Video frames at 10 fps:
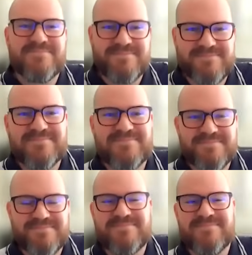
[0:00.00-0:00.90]

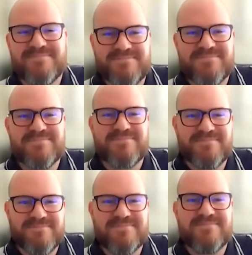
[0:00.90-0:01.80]

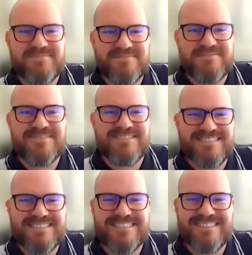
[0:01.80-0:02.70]

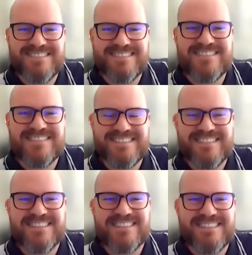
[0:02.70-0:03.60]

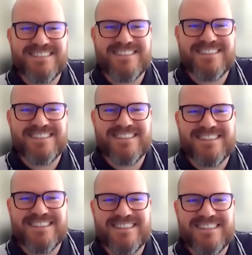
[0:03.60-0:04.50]

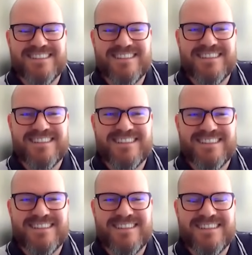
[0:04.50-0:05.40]

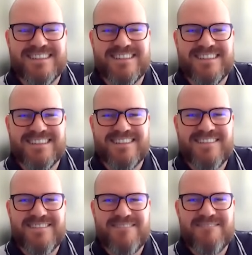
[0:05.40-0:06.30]

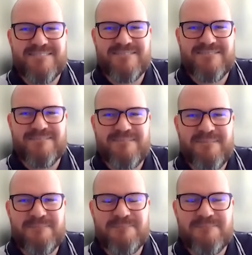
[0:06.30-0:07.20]
(not speaking)